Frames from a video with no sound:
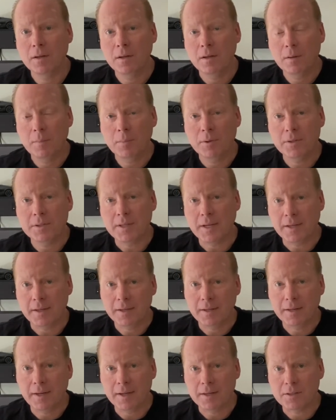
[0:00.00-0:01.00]
per second
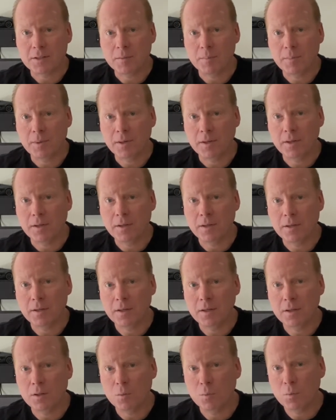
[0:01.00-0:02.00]
connection, but
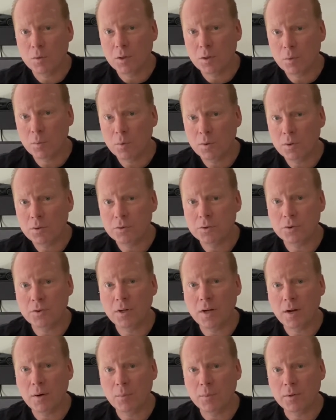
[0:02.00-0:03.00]
in the real world, you're
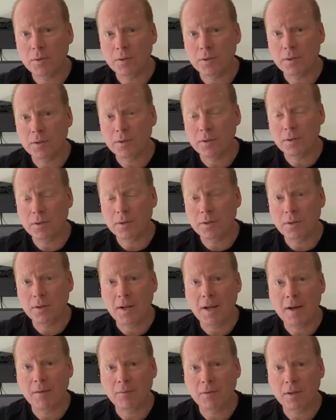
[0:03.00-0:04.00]
not really going to
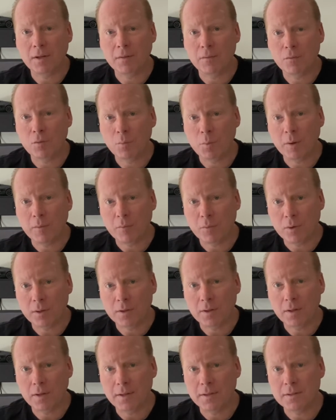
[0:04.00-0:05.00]
have a lot of 4x4
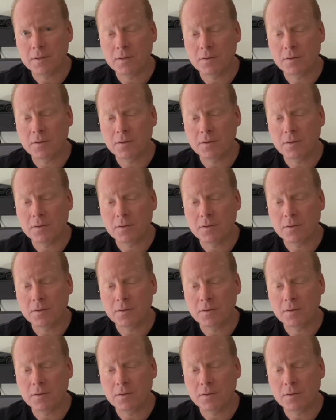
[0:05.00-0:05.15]
clients.